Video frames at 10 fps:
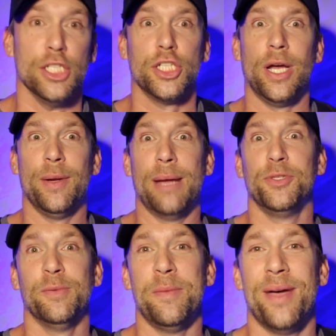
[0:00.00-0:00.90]
So anyway, I'm
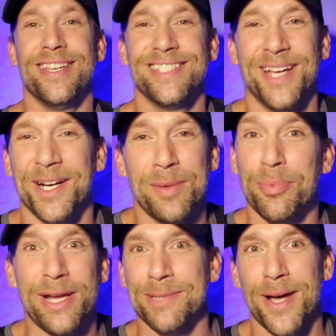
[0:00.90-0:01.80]
doing my best. I'm going to be
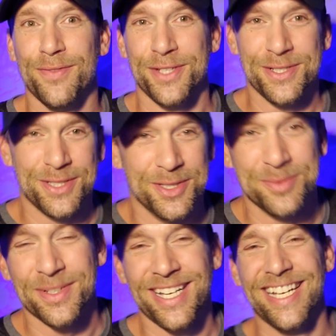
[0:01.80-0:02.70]
playing them off of
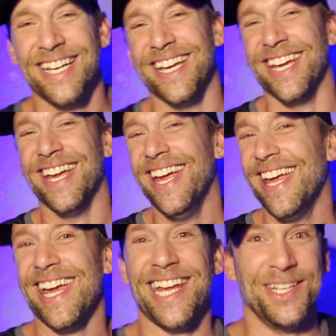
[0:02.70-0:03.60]
YouTube
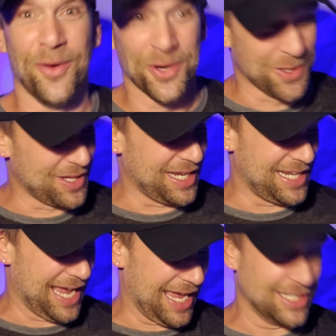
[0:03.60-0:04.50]
in the order that
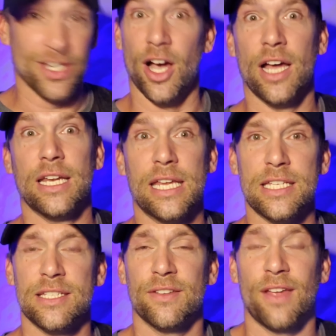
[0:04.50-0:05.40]
he has on
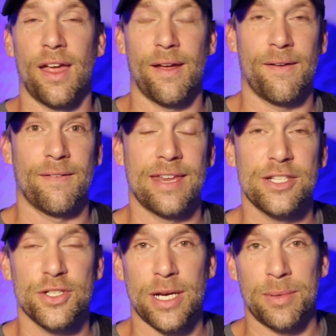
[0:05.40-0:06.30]
his
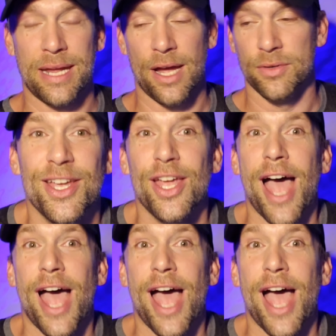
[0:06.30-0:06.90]
Instagram account.